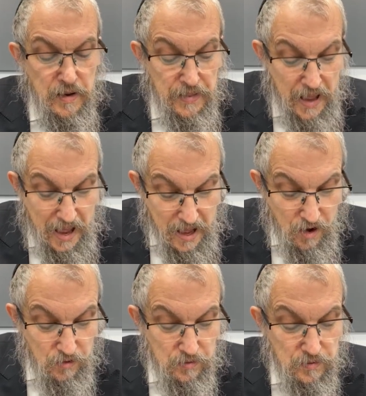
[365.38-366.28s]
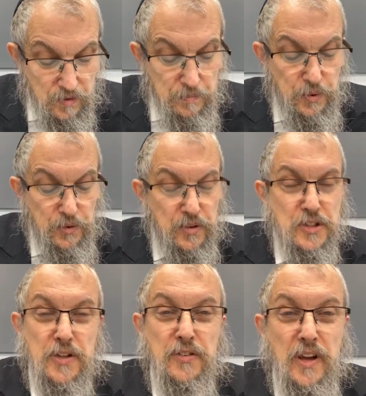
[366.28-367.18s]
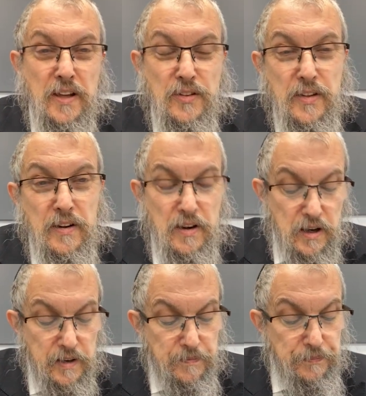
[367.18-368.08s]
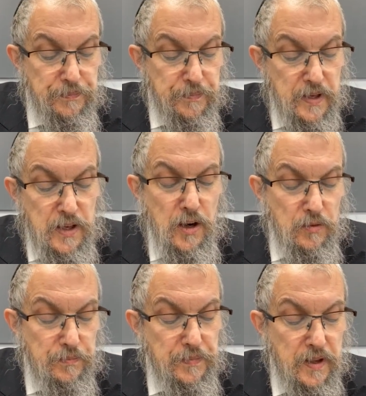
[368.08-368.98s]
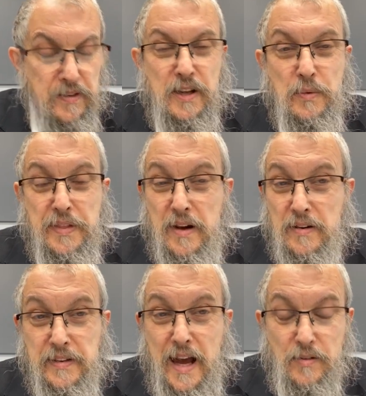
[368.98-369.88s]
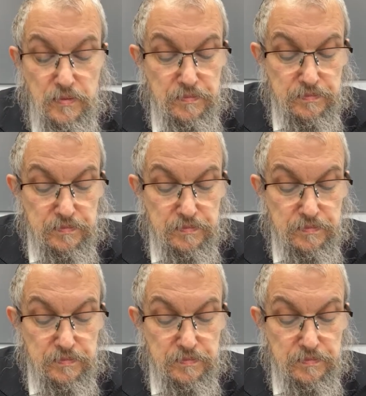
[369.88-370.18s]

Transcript: Now, a person should say to their heart, you know, indeed, without a doubt,